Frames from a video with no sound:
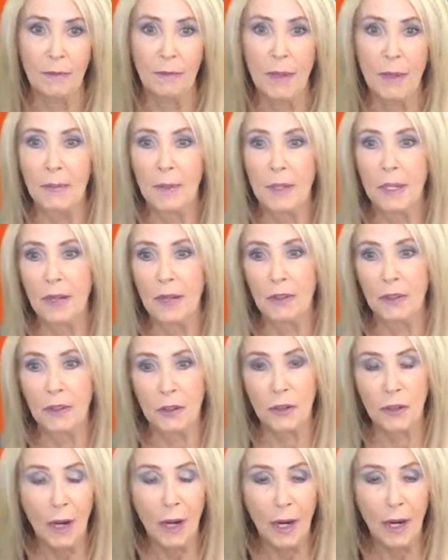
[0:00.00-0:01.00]
and maybe
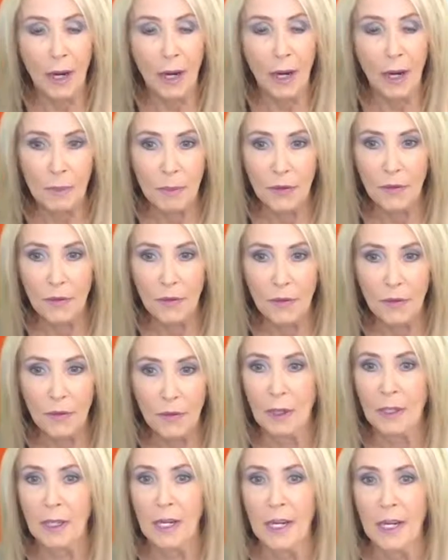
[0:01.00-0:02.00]
never tried it
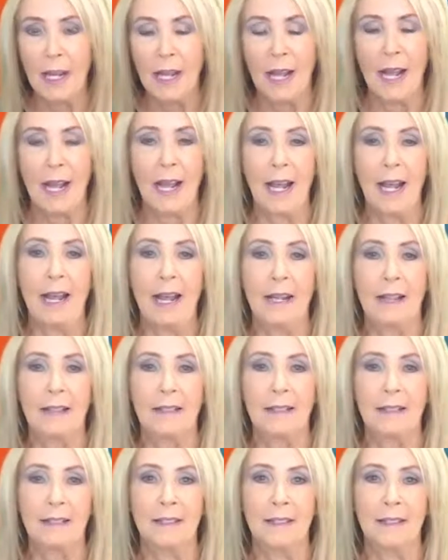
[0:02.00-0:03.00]
before
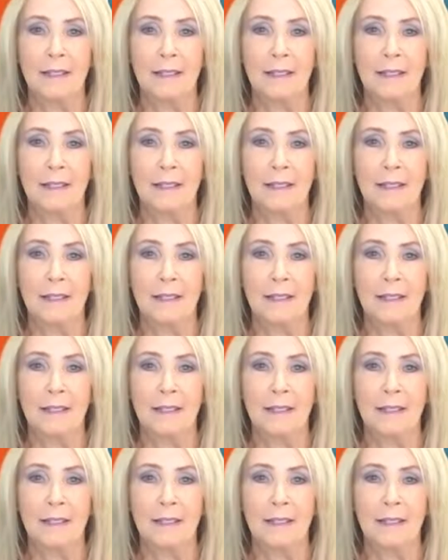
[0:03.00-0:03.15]
and,